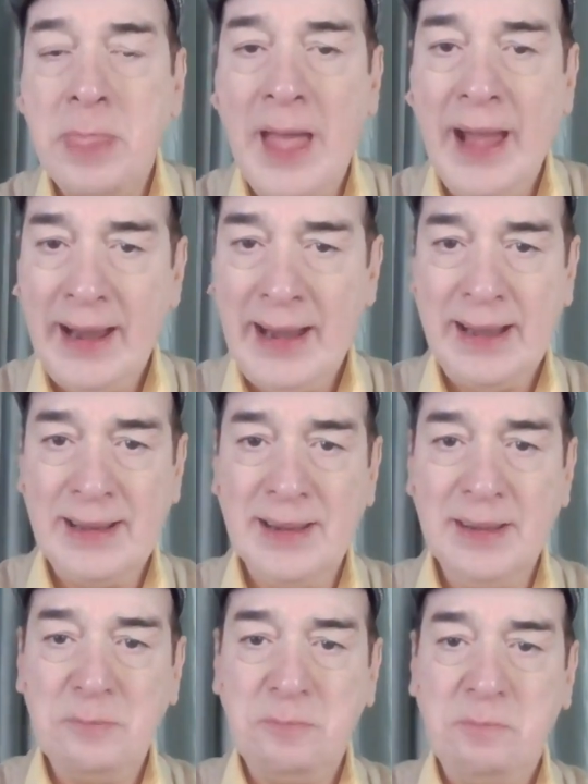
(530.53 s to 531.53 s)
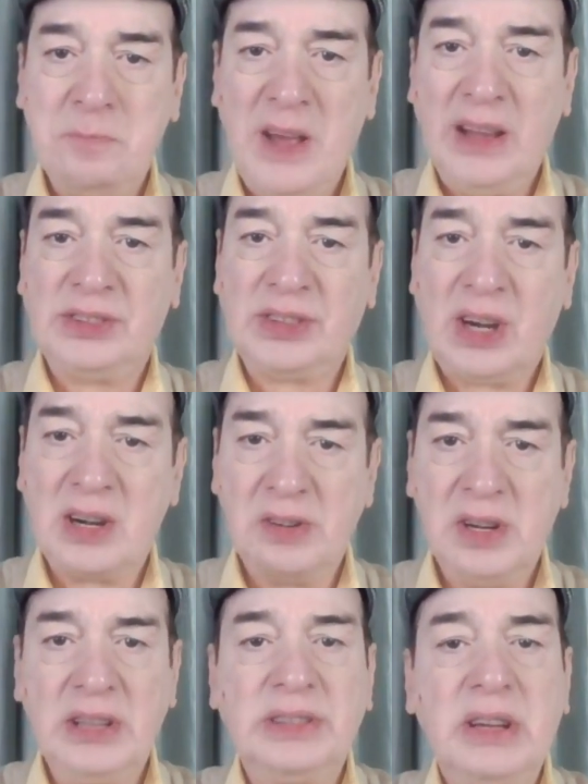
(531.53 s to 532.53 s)
And I start
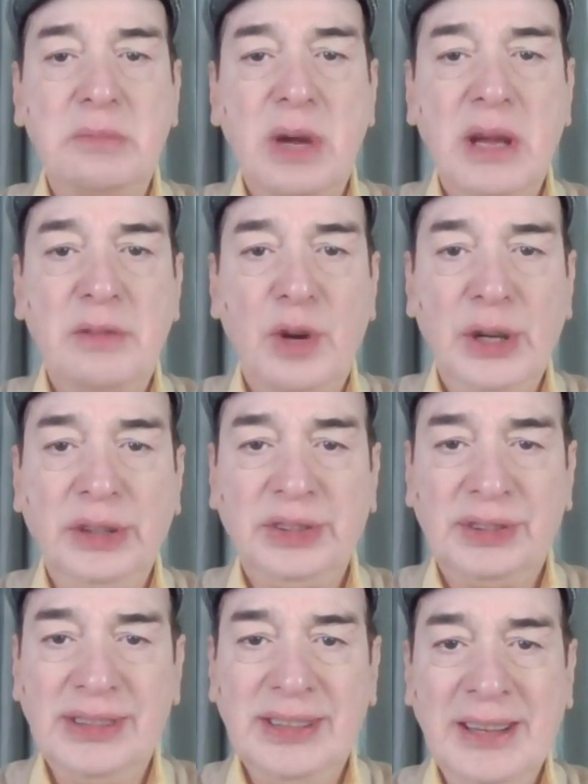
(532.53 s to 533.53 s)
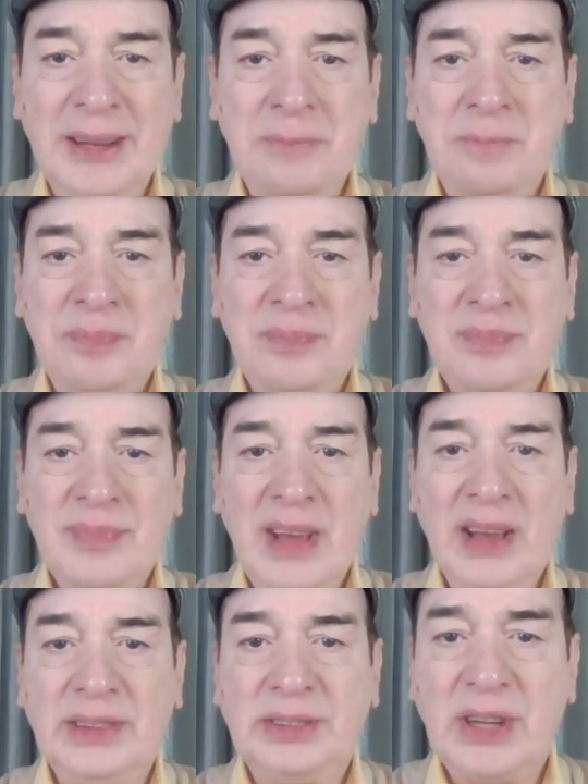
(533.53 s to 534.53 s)
raising my voice.
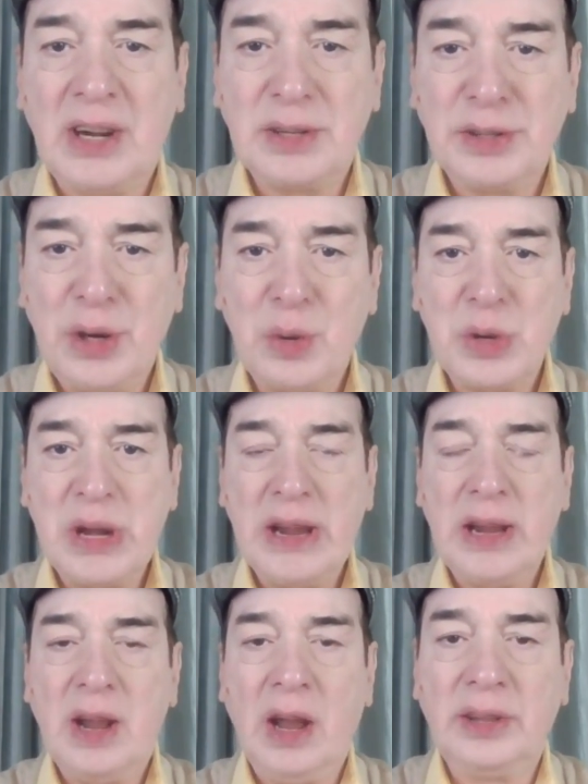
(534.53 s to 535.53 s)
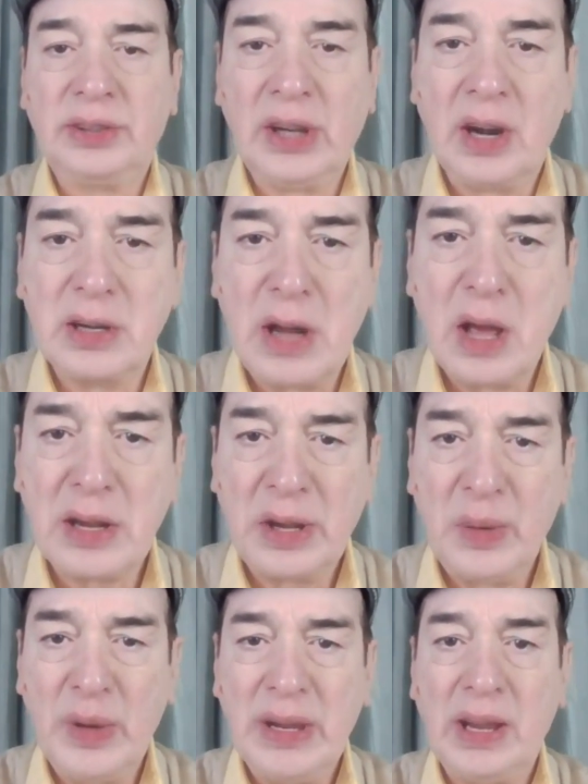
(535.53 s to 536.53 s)
I start shouting. I start
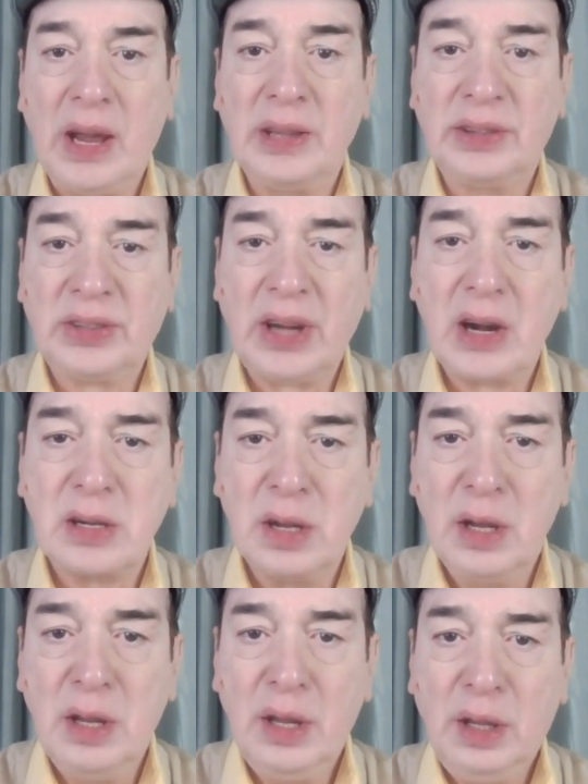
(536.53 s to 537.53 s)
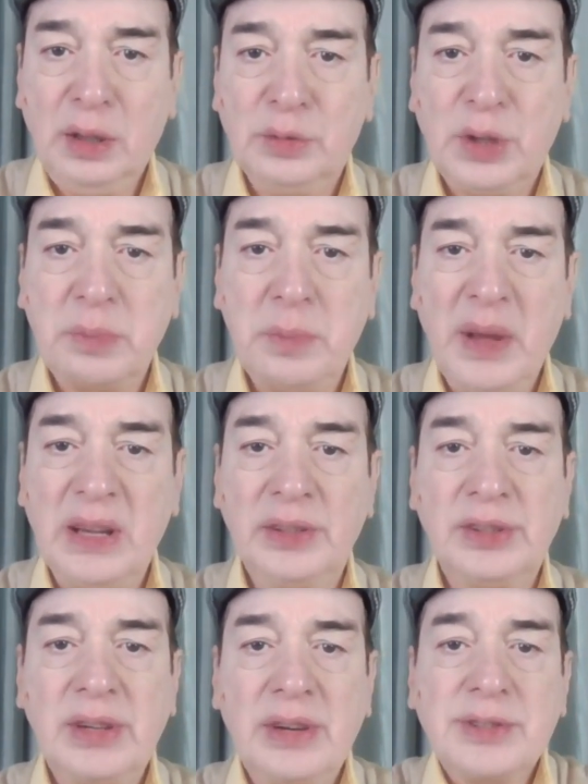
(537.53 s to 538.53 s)
arguing. I start what
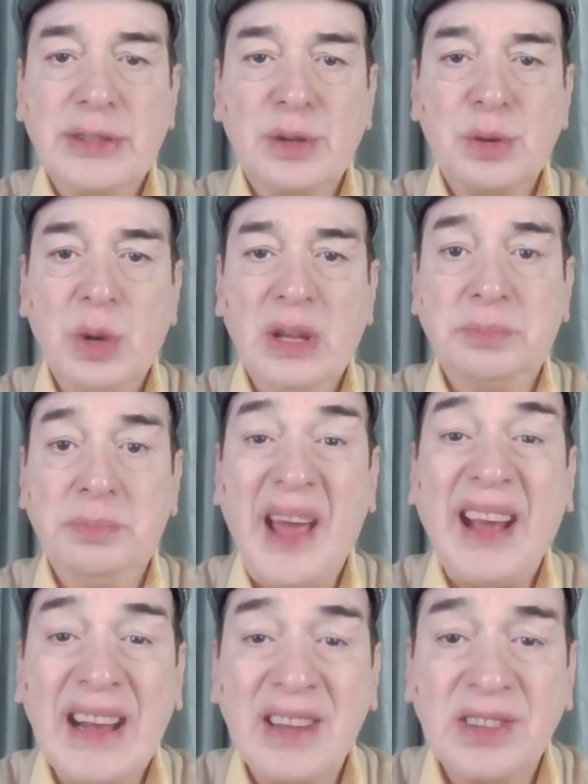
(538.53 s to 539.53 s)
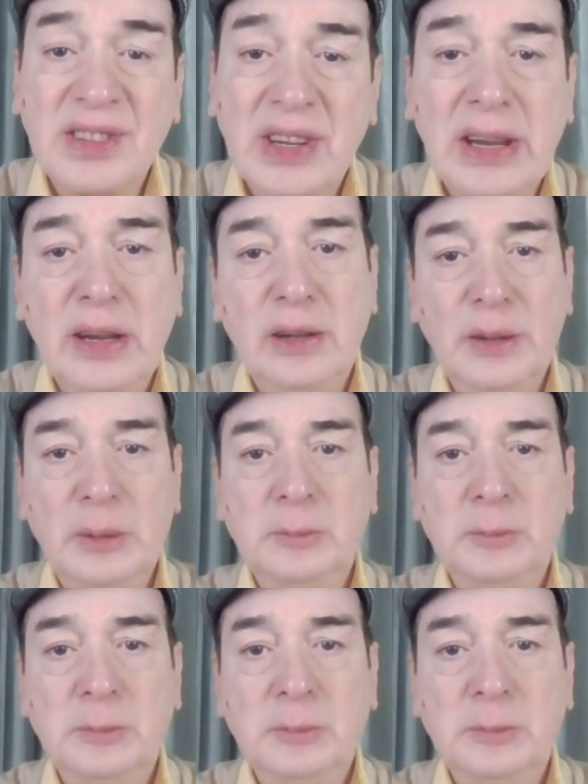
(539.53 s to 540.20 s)
parents refer to as back answering.